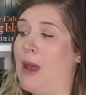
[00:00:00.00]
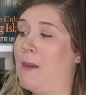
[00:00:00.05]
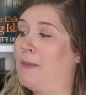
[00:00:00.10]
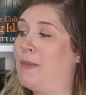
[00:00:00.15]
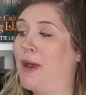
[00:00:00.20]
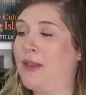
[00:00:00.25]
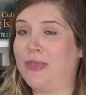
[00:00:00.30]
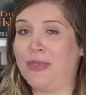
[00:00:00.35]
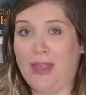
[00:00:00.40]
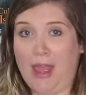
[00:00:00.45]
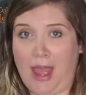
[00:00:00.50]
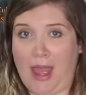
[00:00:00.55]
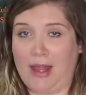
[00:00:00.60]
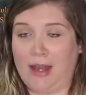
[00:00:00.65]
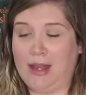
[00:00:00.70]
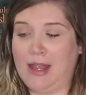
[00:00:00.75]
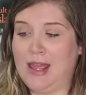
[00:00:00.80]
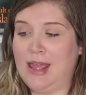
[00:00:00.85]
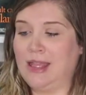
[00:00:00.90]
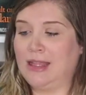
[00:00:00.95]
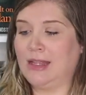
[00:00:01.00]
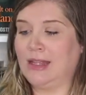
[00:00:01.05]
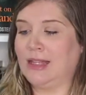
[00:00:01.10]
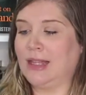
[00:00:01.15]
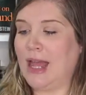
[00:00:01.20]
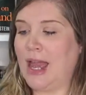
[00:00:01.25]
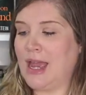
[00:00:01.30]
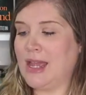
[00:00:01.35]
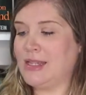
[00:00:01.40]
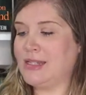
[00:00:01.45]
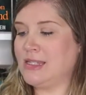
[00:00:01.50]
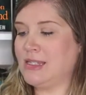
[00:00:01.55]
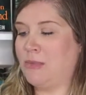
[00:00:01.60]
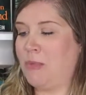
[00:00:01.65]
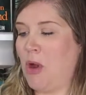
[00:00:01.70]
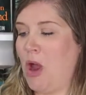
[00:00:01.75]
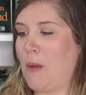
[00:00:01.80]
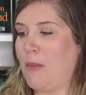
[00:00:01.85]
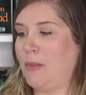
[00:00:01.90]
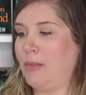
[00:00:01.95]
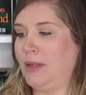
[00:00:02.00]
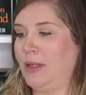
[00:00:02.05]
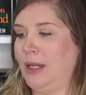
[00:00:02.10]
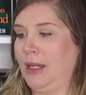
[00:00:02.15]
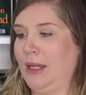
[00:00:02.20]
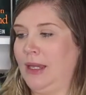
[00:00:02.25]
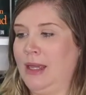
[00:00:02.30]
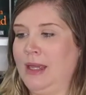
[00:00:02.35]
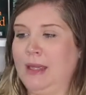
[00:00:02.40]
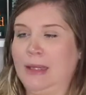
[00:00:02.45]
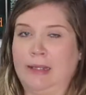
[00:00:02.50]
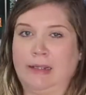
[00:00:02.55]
But then the last probably